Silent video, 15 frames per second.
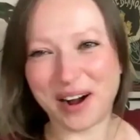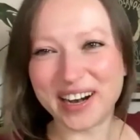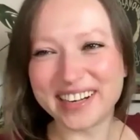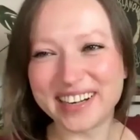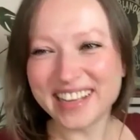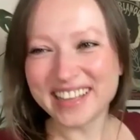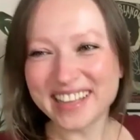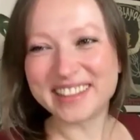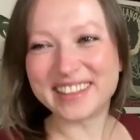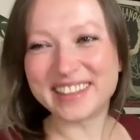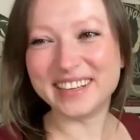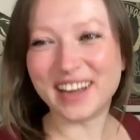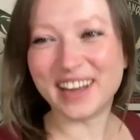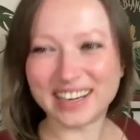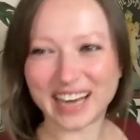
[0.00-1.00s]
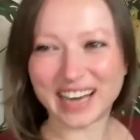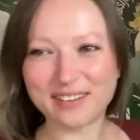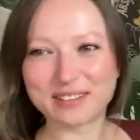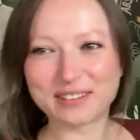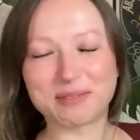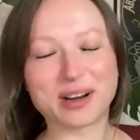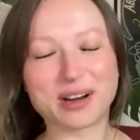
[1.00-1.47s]
part, but not
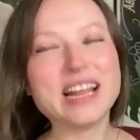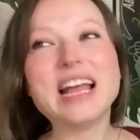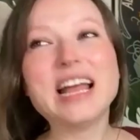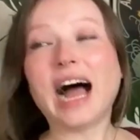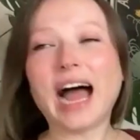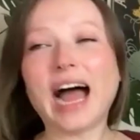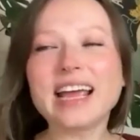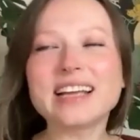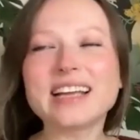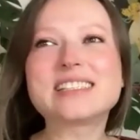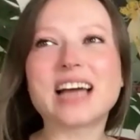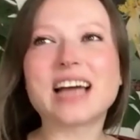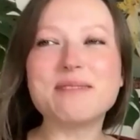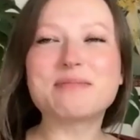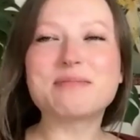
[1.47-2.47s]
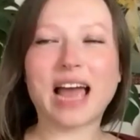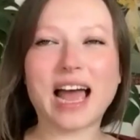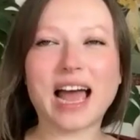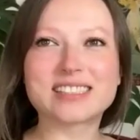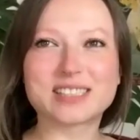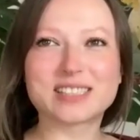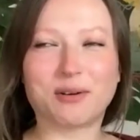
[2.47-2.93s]
have the part. I get
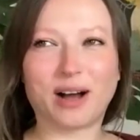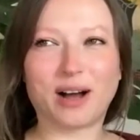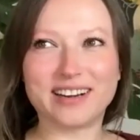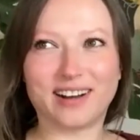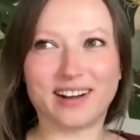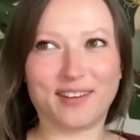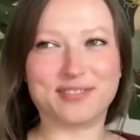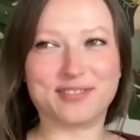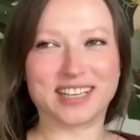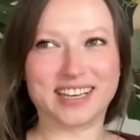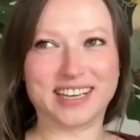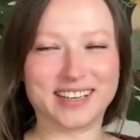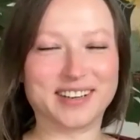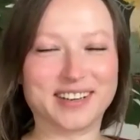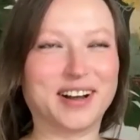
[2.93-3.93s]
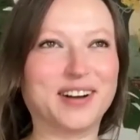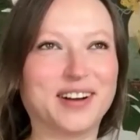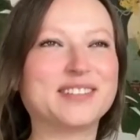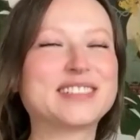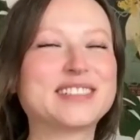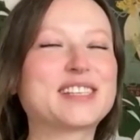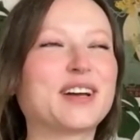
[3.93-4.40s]
typecast quite often, you
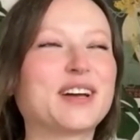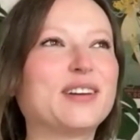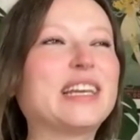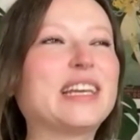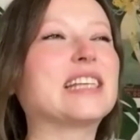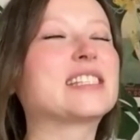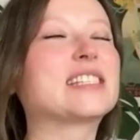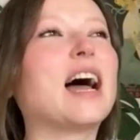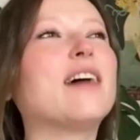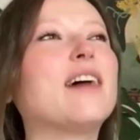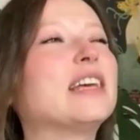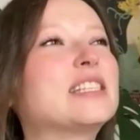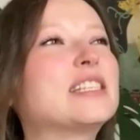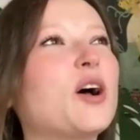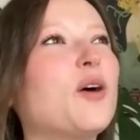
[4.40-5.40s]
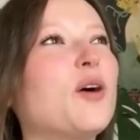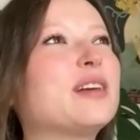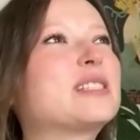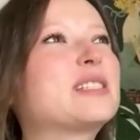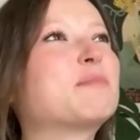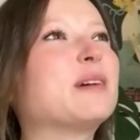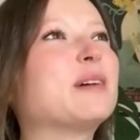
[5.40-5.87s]
know? So yes, I, it's
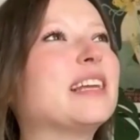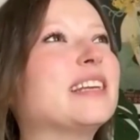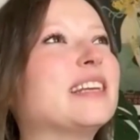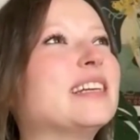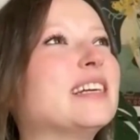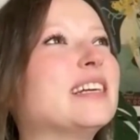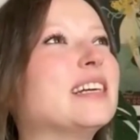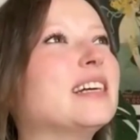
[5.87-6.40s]
always been,